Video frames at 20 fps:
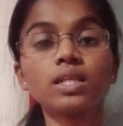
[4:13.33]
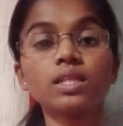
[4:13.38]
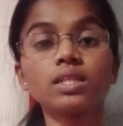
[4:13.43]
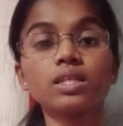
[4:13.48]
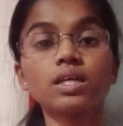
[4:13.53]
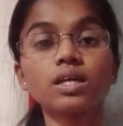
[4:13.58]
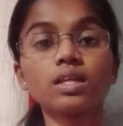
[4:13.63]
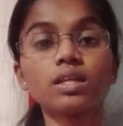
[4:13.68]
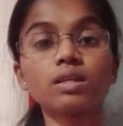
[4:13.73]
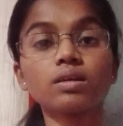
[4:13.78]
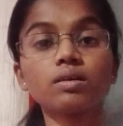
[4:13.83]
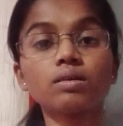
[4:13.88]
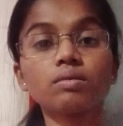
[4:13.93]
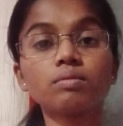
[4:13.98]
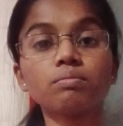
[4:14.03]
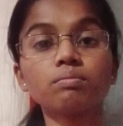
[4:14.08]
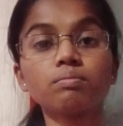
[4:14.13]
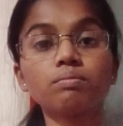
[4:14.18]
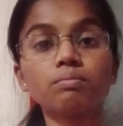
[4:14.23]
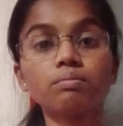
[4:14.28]
Then
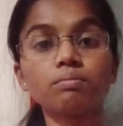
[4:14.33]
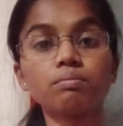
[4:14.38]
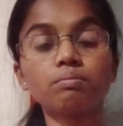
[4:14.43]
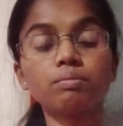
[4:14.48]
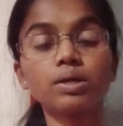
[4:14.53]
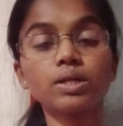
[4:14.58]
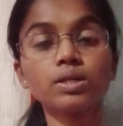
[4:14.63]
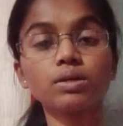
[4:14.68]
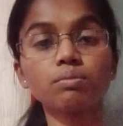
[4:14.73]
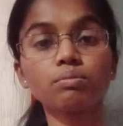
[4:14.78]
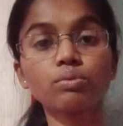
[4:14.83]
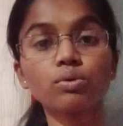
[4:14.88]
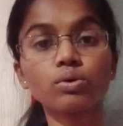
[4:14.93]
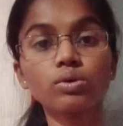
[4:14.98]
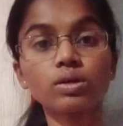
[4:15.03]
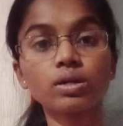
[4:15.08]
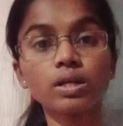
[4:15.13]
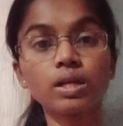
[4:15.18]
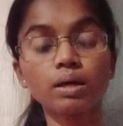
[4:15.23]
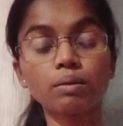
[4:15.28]
better
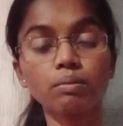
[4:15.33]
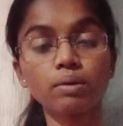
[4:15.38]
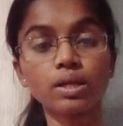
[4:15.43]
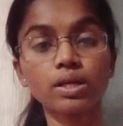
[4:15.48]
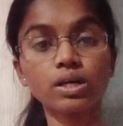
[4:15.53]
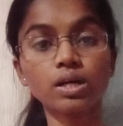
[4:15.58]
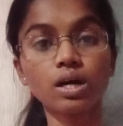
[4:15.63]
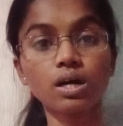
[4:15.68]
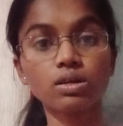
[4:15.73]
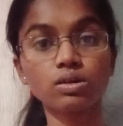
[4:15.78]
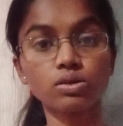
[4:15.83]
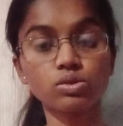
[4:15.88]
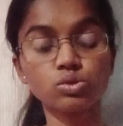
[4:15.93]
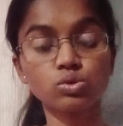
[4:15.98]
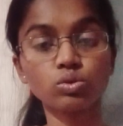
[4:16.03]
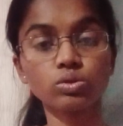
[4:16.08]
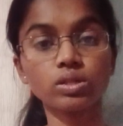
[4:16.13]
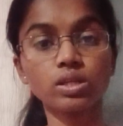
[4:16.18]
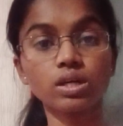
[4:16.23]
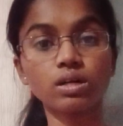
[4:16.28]
product labeling are
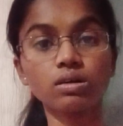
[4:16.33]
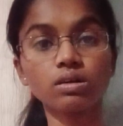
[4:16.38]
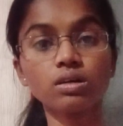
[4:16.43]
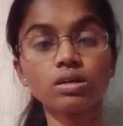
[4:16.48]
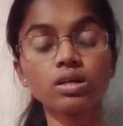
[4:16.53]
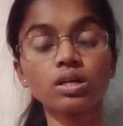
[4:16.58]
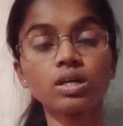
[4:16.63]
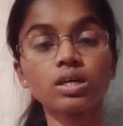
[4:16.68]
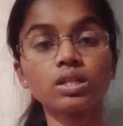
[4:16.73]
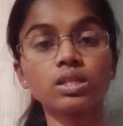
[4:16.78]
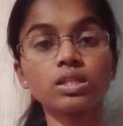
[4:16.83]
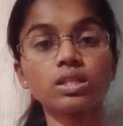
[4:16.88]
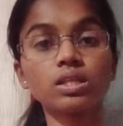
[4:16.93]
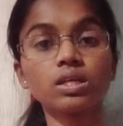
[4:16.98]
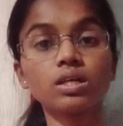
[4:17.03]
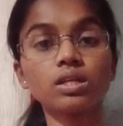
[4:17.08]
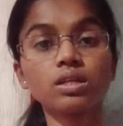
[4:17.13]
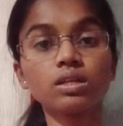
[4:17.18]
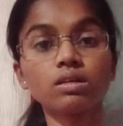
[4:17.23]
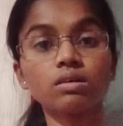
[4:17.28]
also there.
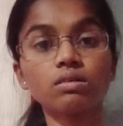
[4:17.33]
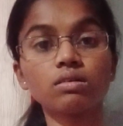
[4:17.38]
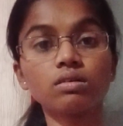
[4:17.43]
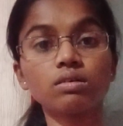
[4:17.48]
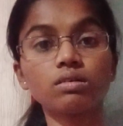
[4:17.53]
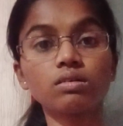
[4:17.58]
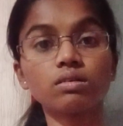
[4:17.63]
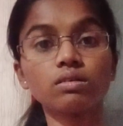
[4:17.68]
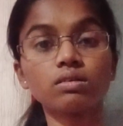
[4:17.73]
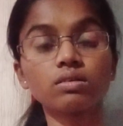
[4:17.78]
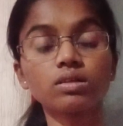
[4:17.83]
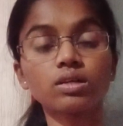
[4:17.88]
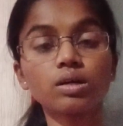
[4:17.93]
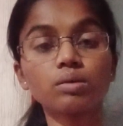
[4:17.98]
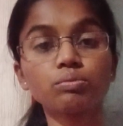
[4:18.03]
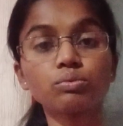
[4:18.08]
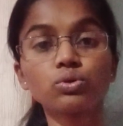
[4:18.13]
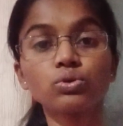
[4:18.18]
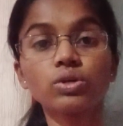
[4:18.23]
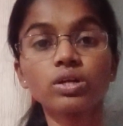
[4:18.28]
Then
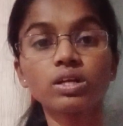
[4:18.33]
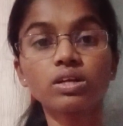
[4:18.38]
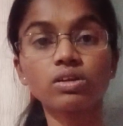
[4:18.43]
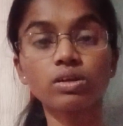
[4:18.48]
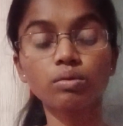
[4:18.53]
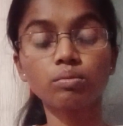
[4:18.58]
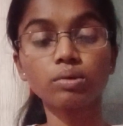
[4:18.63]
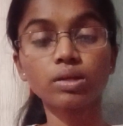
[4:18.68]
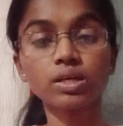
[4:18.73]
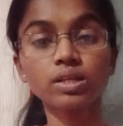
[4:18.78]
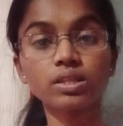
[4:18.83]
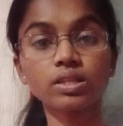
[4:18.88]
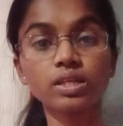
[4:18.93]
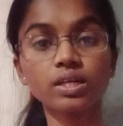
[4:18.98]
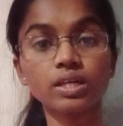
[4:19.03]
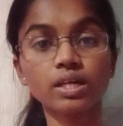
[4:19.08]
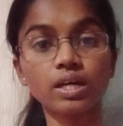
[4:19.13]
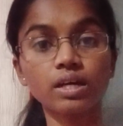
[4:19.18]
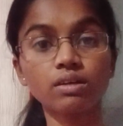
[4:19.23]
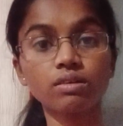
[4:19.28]
up to date labeling
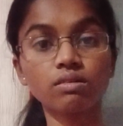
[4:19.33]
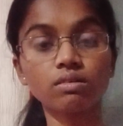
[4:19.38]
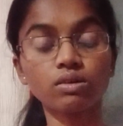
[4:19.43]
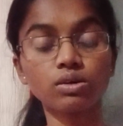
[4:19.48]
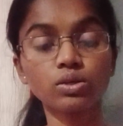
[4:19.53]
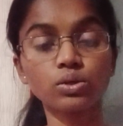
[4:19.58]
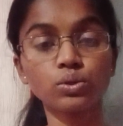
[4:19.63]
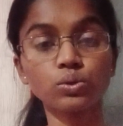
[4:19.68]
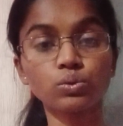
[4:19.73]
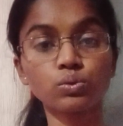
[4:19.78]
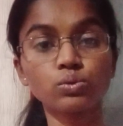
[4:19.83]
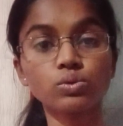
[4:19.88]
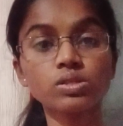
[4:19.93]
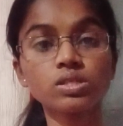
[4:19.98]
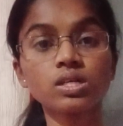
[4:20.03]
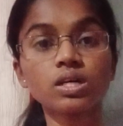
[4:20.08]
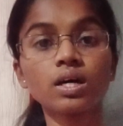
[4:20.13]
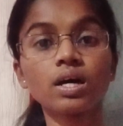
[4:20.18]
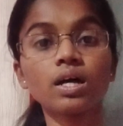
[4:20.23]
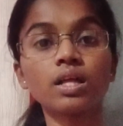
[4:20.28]
they can use.
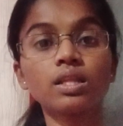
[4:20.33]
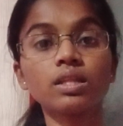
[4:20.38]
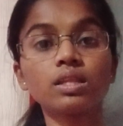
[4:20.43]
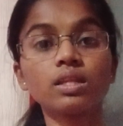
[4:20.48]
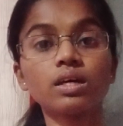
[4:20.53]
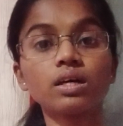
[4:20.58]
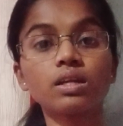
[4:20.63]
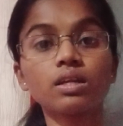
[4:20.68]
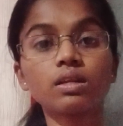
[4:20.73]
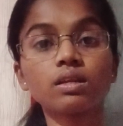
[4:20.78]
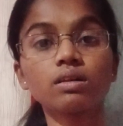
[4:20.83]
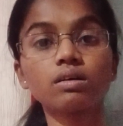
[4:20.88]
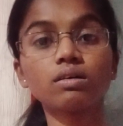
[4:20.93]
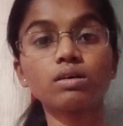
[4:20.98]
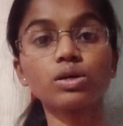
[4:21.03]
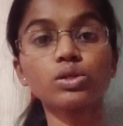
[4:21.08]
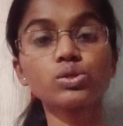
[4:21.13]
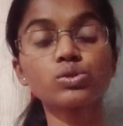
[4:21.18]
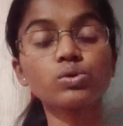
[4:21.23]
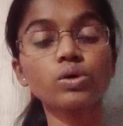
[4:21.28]
Then
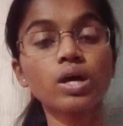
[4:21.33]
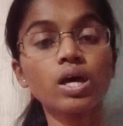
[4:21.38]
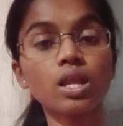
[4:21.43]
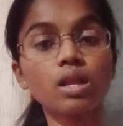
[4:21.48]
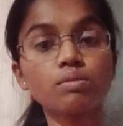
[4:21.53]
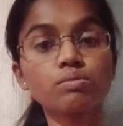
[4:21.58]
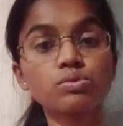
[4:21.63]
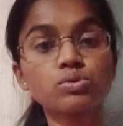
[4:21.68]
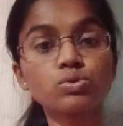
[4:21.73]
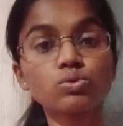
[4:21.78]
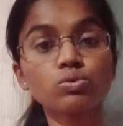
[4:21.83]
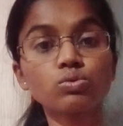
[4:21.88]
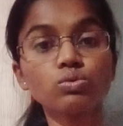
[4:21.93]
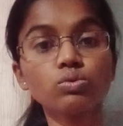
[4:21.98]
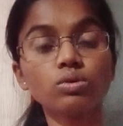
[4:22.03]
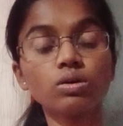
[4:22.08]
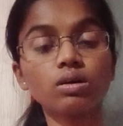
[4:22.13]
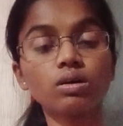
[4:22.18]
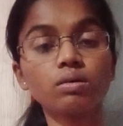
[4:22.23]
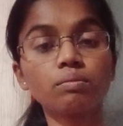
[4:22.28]
also helps to
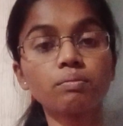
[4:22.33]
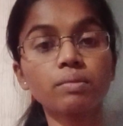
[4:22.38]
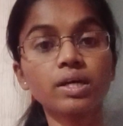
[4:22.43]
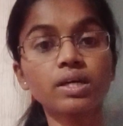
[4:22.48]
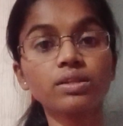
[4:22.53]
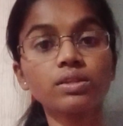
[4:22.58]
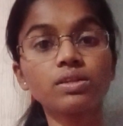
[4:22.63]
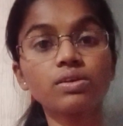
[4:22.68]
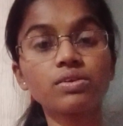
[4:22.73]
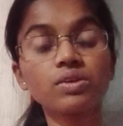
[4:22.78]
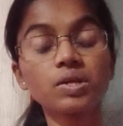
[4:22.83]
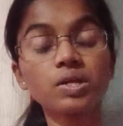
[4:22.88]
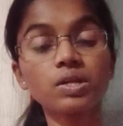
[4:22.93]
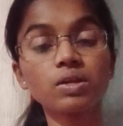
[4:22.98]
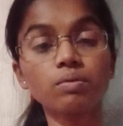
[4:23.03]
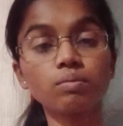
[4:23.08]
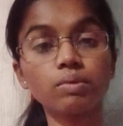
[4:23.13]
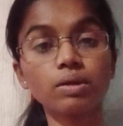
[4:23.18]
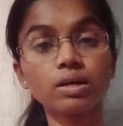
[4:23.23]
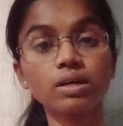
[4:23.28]
make the
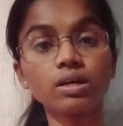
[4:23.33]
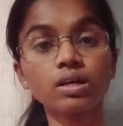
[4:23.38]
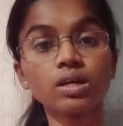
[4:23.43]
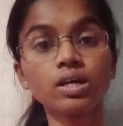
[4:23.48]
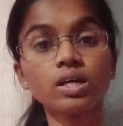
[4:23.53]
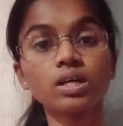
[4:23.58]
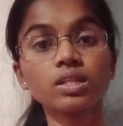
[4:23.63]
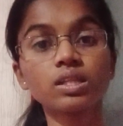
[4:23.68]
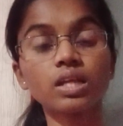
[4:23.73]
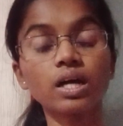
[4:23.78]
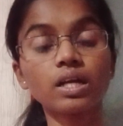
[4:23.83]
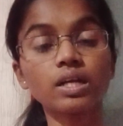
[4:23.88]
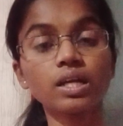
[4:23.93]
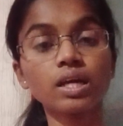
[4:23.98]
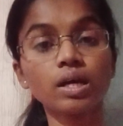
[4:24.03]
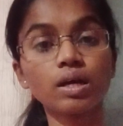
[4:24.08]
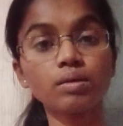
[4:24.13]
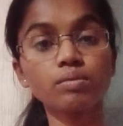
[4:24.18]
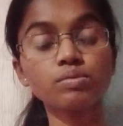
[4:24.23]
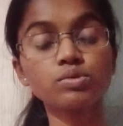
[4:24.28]
re-labeling that
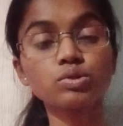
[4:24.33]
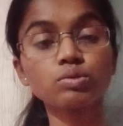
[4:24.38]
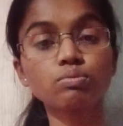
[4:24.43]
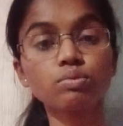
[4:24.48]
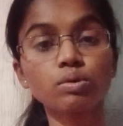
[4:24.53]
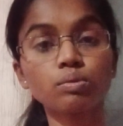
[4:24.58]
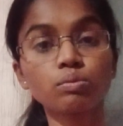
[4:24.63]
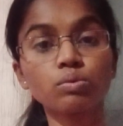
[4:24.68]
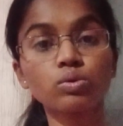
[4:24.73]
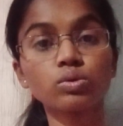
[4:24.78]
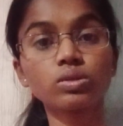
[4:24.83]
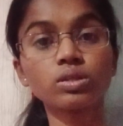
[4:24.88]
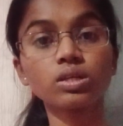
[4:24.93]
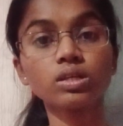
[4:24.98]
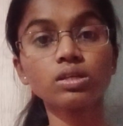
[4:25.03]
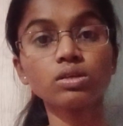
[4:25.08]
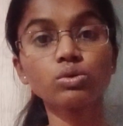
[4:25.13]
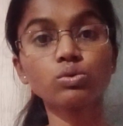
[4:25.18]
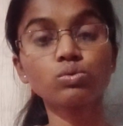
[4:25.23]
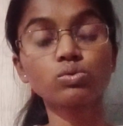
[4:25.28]
helps to promote
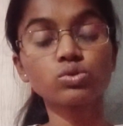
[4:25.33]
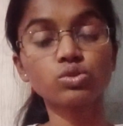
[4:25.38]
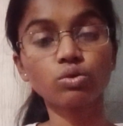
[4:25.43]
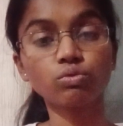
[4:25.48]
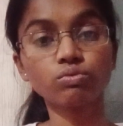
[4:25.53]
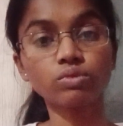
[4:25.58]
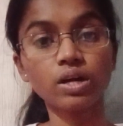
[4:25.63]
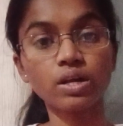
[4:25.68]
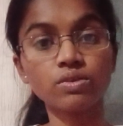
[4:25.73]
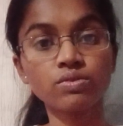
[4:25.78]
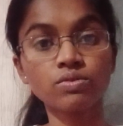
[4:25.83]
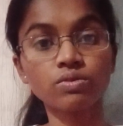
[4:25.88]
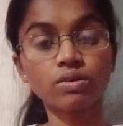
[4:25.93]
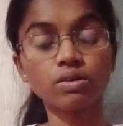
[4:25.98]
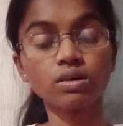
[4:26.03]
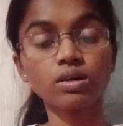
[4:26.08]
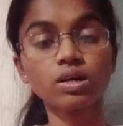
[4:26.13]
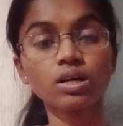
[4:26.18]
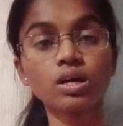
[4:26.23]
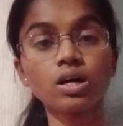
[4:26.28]
the use of that
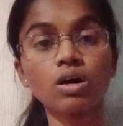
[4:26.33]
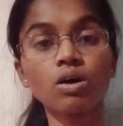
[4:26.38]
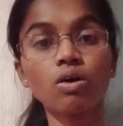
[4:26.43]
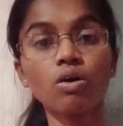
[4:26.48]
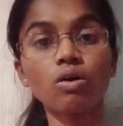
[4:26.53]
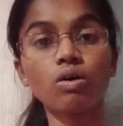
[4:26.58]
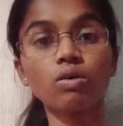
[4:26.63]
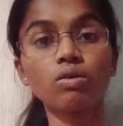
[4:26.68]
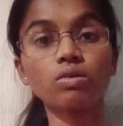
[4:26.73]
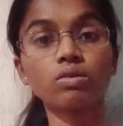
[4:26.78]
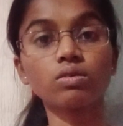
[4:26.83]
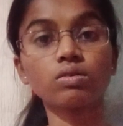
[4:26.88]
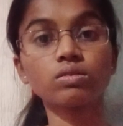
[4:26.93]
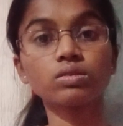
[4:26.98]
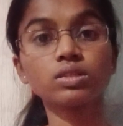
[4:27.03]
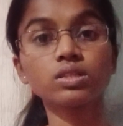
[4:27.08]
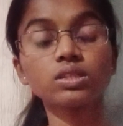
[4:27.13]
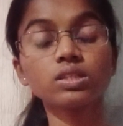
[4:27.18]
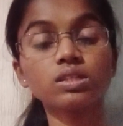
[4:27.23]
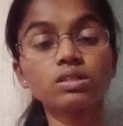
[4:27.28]
drug. Or
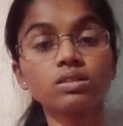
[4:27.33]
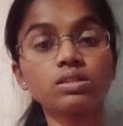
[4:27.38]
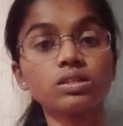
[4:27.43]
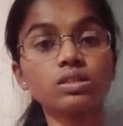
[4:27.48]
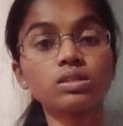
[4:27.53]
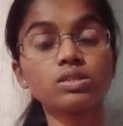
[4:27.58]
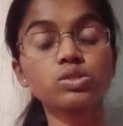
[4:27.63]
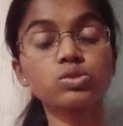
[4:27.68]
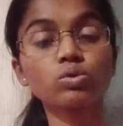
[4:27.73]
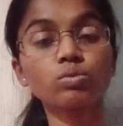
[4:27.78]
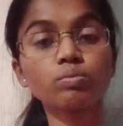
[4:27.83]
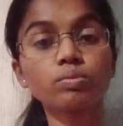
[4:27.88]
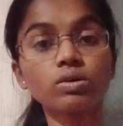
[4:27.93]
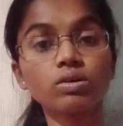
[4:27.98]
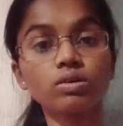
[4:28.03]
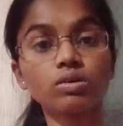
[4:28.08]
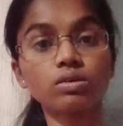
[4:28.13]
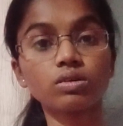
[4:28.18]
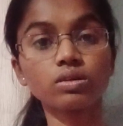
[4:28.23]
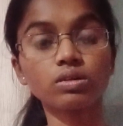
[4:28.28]
the also
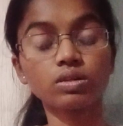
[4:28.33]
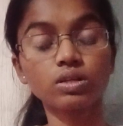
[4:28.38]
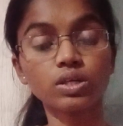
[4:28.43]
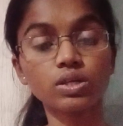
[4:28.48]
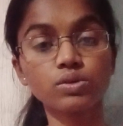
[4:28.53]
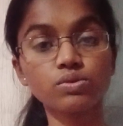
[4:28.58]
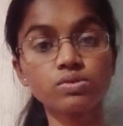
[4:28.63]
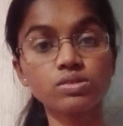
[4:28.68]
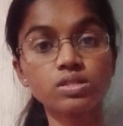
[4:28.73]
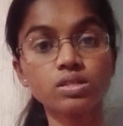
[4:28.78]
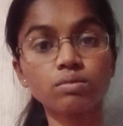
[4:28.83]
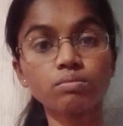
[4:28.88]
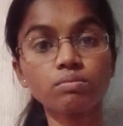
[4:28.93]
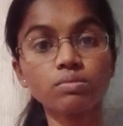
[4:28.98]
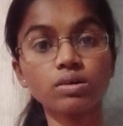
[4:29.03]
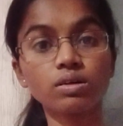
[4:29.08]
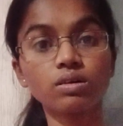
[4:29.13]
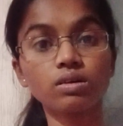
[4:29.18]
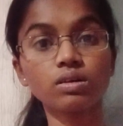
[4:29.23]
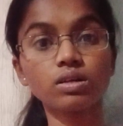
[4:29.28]
give some
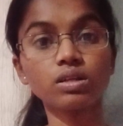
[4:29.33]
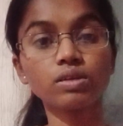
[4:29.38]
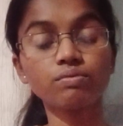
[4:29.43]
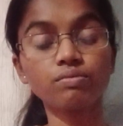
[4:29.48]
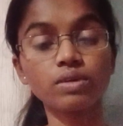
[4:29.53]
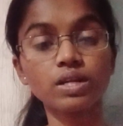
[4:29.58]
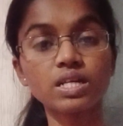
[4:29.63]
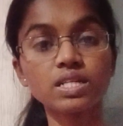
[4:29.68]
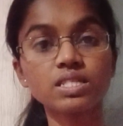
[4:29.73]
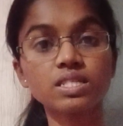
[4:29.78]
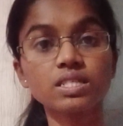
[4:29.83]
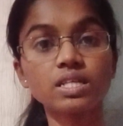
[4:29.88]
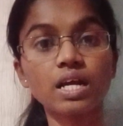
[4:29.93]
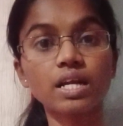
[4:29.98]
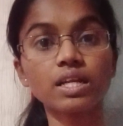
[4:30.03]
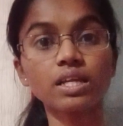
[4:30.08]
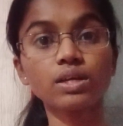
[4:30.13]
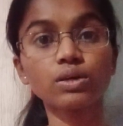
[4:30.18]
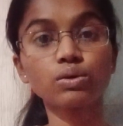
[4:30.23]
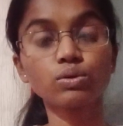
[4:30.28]
leaflets
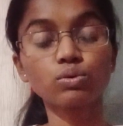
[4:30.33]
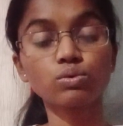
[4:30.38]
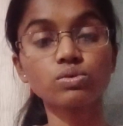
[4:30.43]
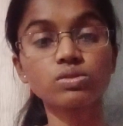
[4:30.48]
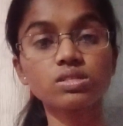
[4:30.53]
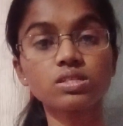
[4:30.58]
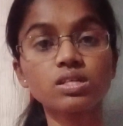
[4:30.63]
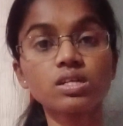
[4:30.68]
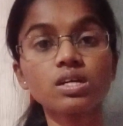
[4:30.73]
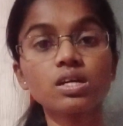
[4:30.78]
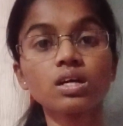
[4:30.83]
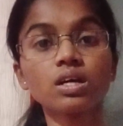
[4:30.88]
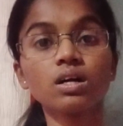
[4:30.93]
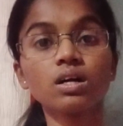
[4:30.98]
that includes the